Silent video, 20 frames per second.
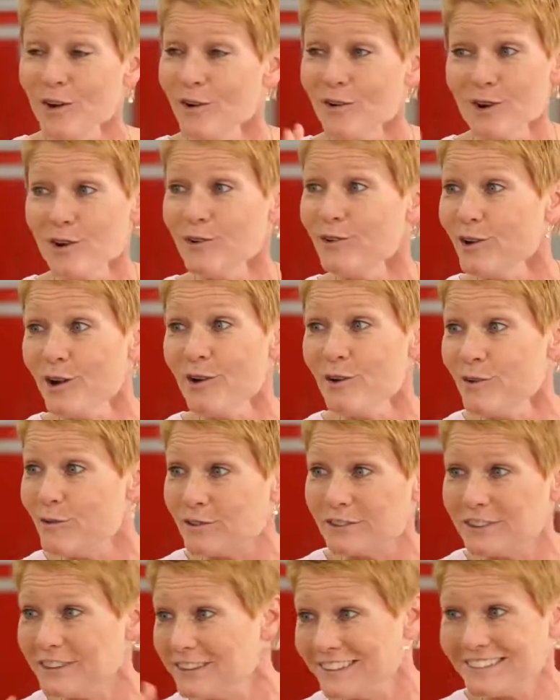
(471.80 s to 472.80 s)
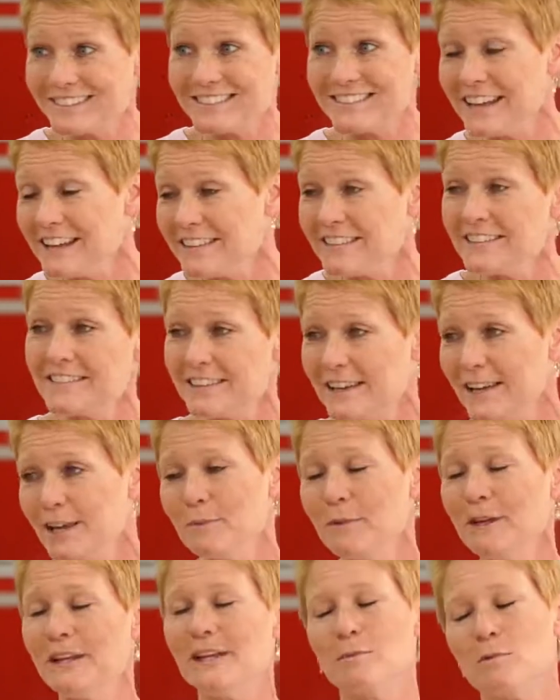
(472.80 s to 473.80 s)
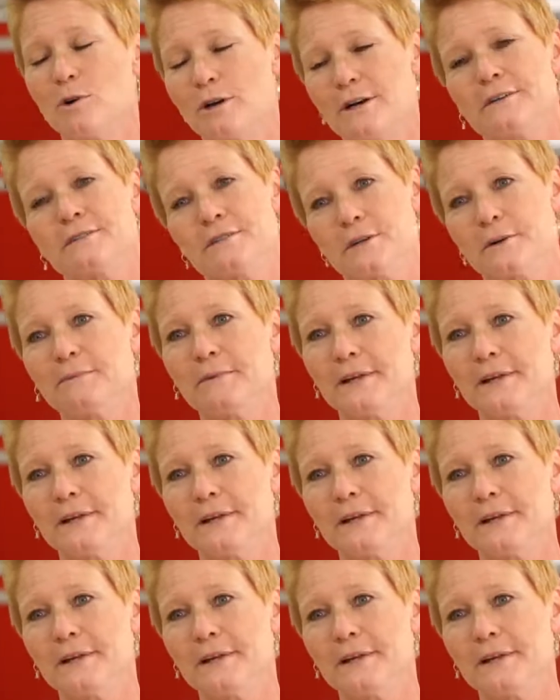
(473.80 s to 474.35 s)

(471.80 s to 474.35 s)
no, it's not the same anymore. So